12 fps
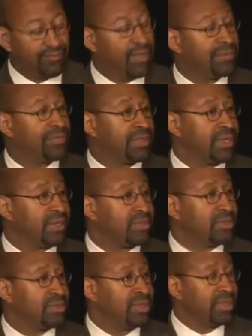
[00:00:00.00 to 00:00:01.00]
flood
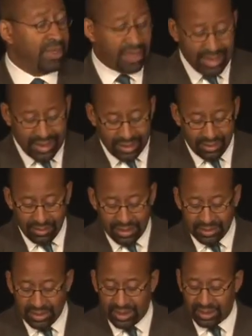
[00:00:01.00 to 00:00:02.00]
protection, and
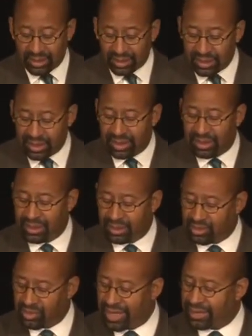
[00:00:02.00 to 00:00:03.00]
maintaining clean,
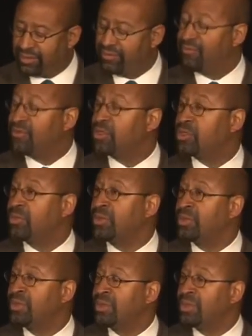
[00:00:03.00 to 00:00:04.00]
attractive,
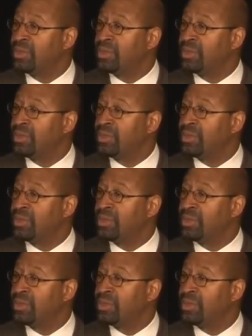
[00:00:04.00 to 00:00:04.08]
fishable,